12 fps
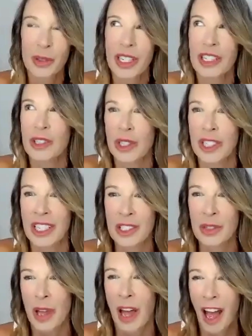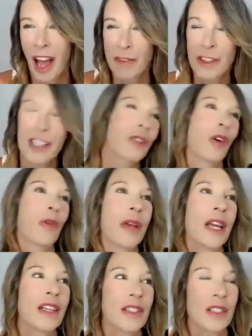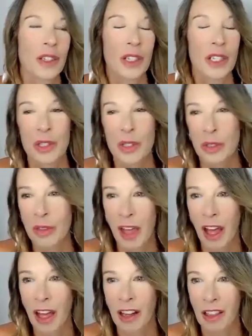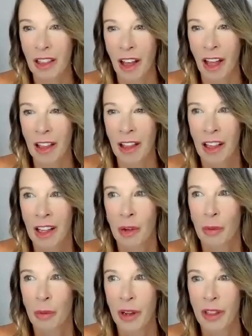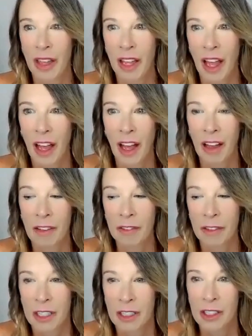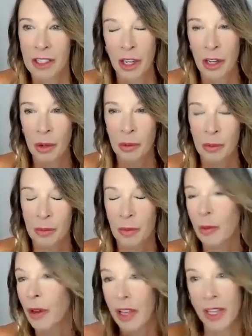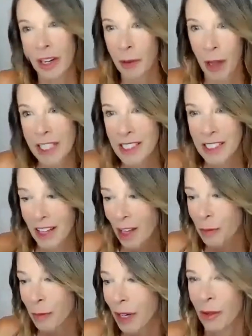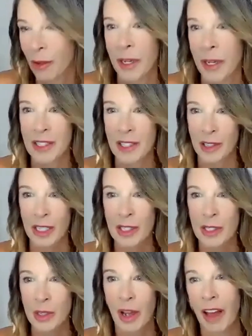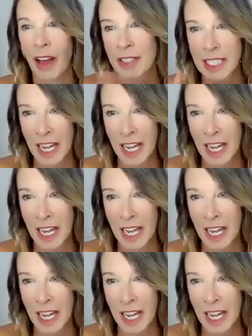really interesting because I feel like romance series do that a lot, where they have, well, and I did that in my romance series. So I have